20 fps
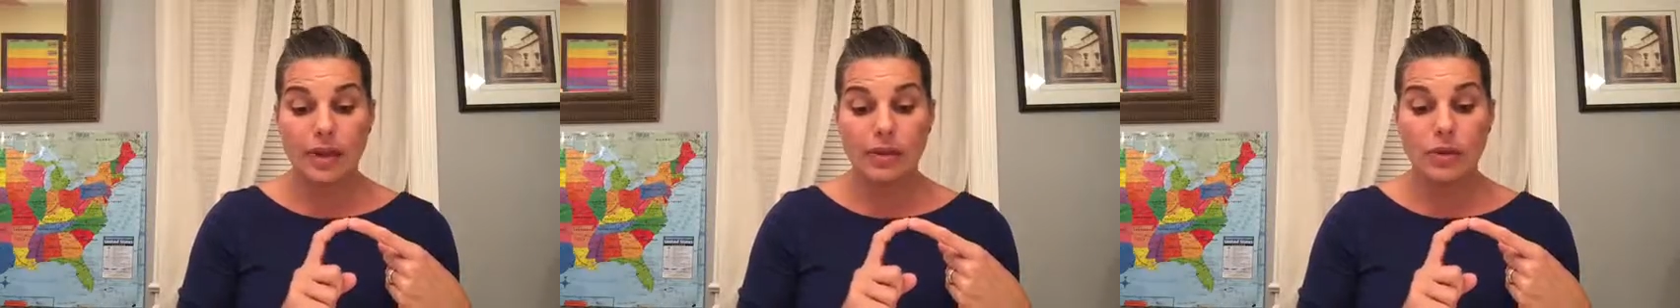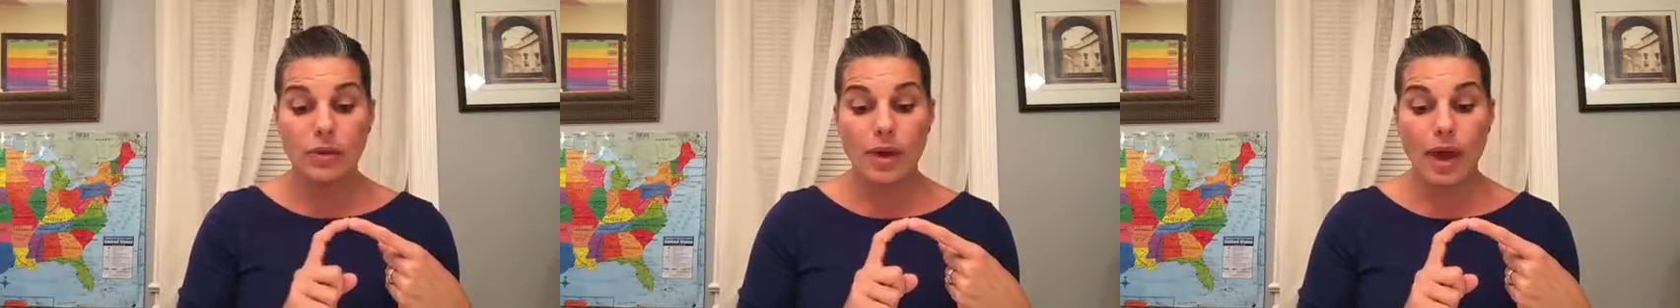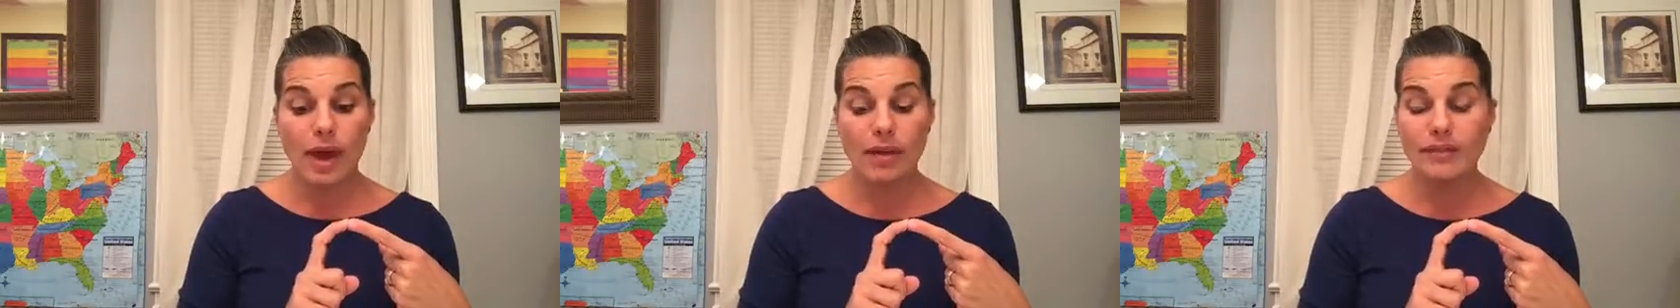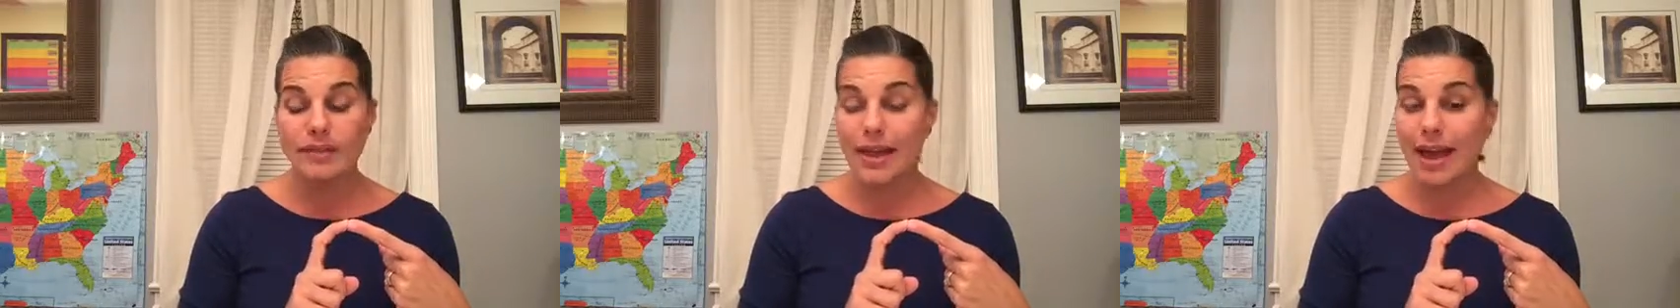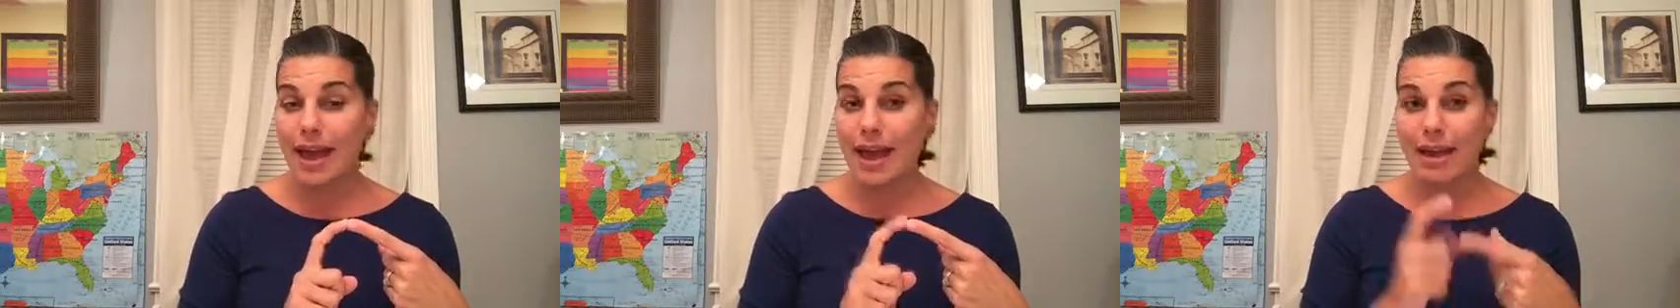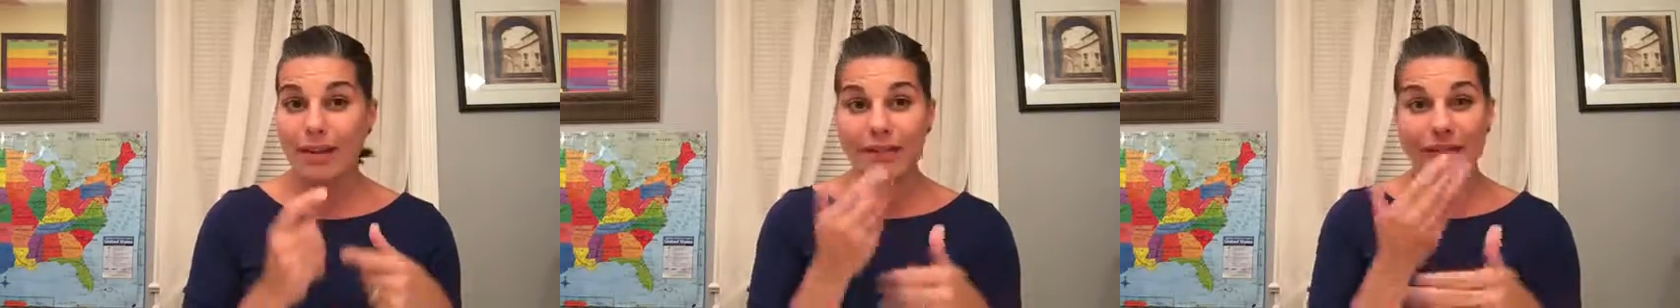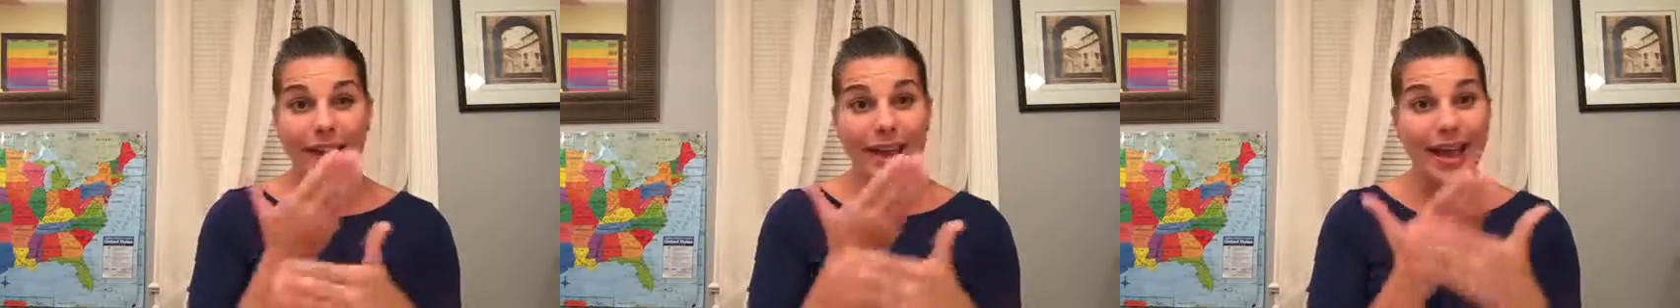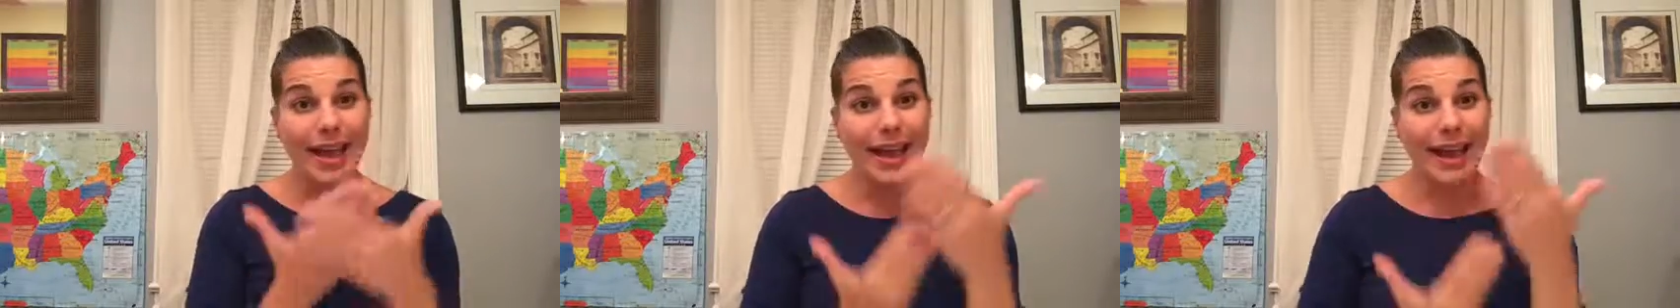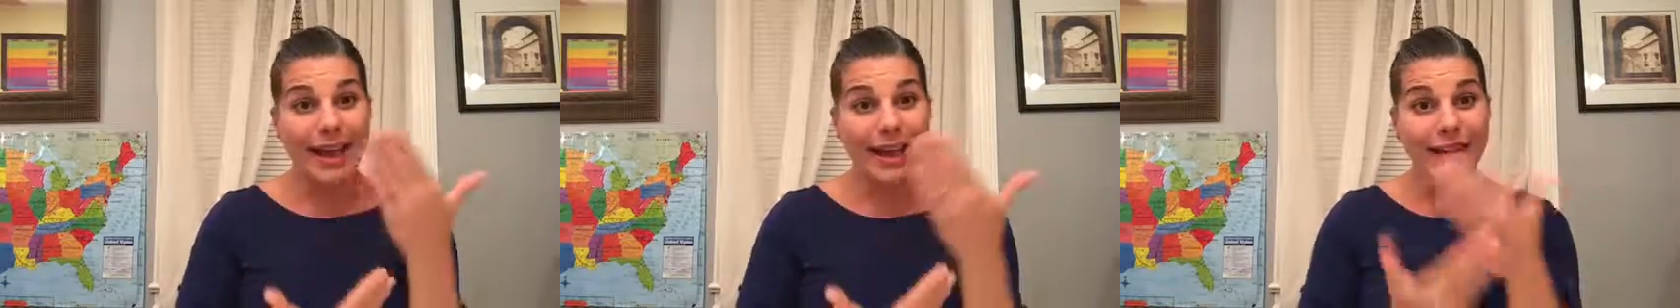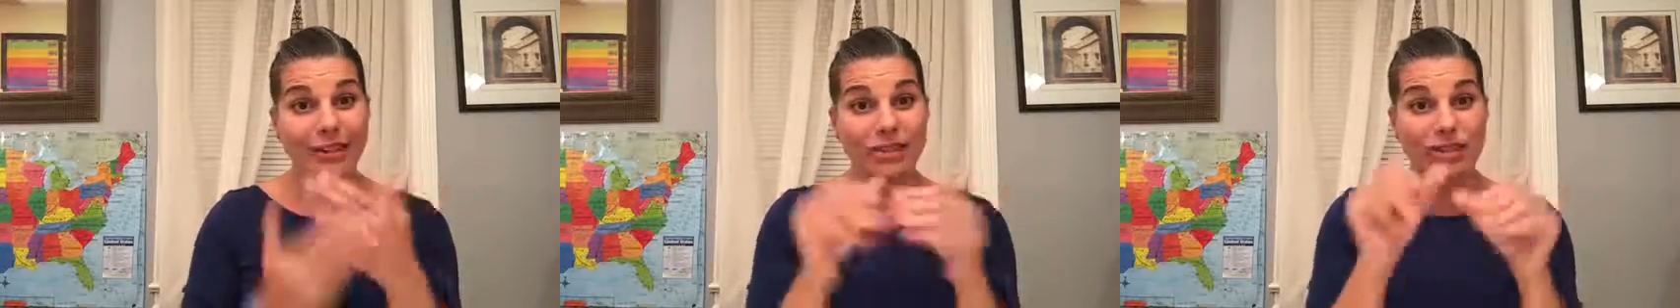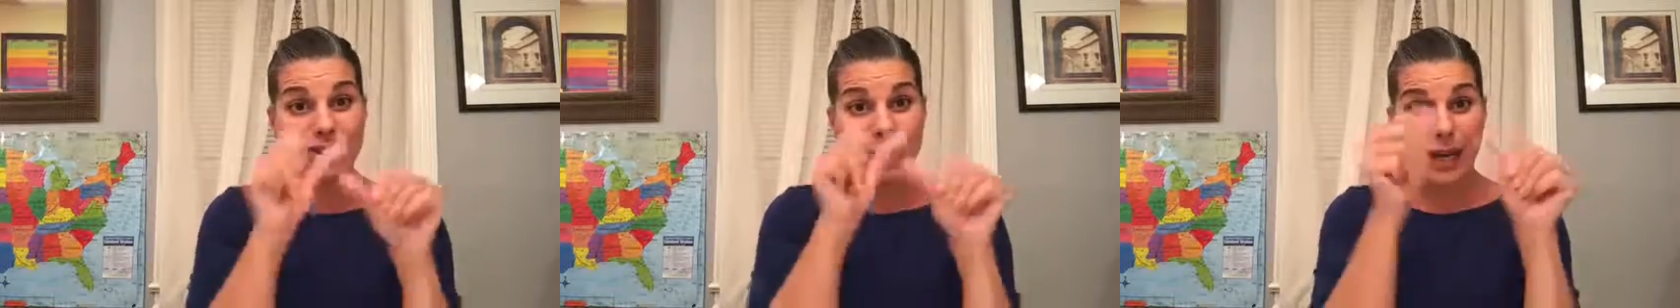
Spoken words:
you have to have hand